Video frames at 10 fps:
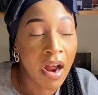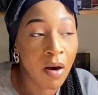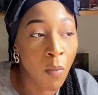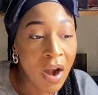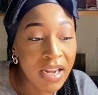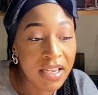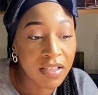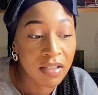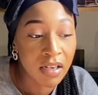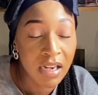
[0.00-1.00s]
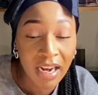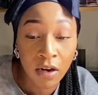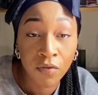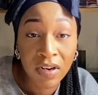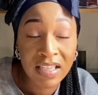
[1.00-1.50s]
when he's like
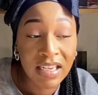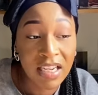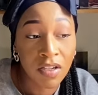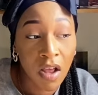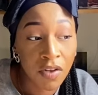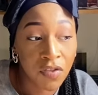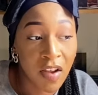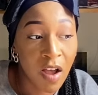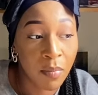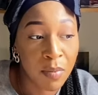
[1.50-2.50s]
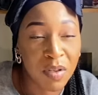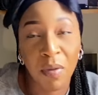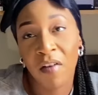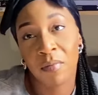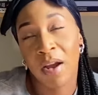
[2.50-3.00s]
of recently his last few albums,
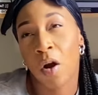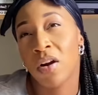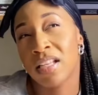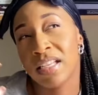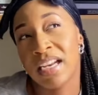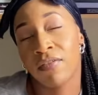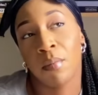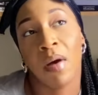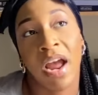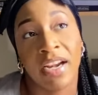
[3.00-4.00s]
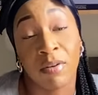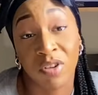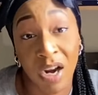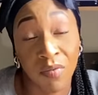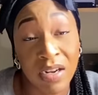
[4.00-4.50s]
apart from like Honestly Nevermind,
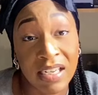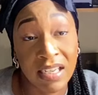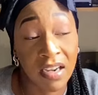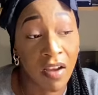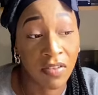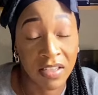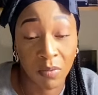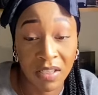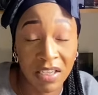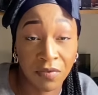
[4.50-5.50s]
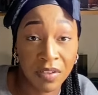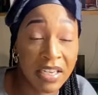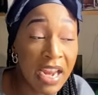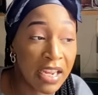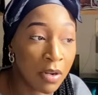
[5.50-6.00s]
which I really did love because it was a different
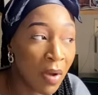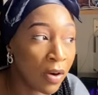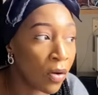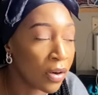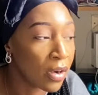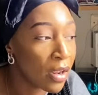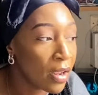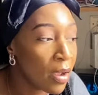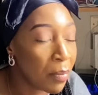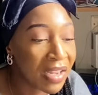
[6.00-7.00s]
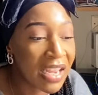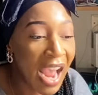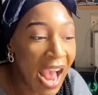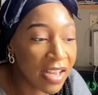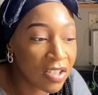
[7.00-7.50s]
take he went on, but he
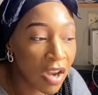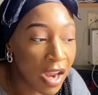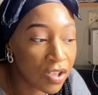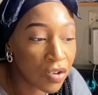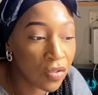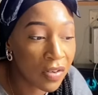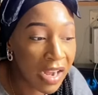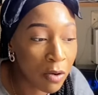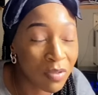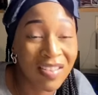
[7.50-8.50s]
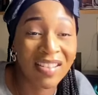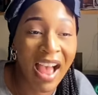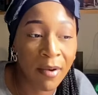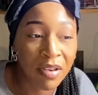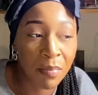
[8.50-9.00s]
has started to create or
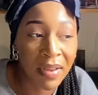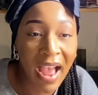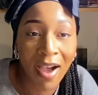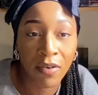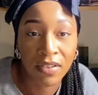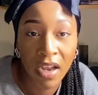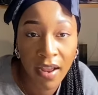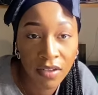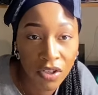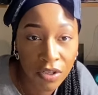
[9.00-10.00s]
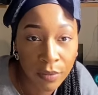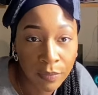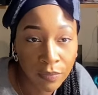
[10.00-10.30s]
sound a bit out of touch,